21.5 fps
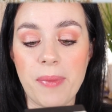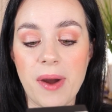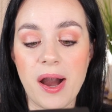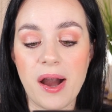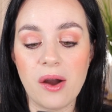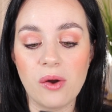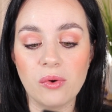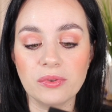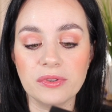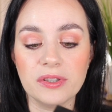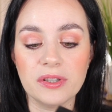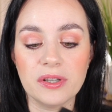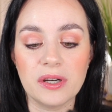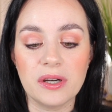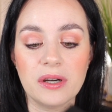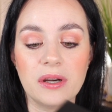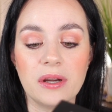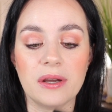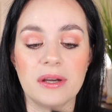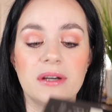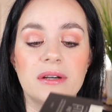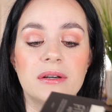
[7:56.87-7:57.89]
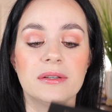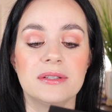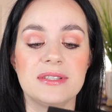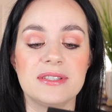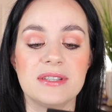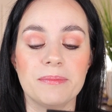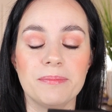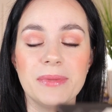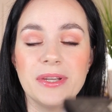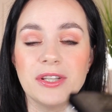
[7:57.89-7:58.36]
powder.
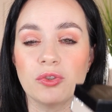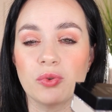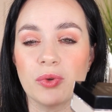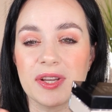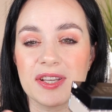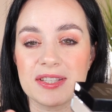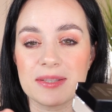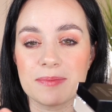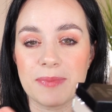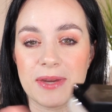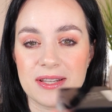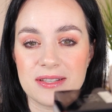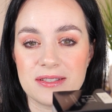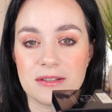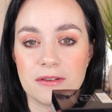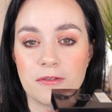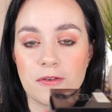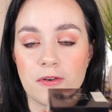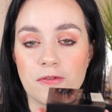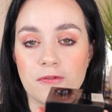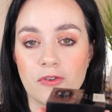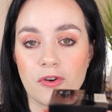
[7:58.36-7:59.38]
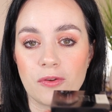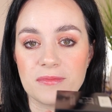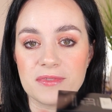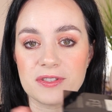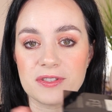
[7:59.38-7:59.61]
It's a bit too expensive from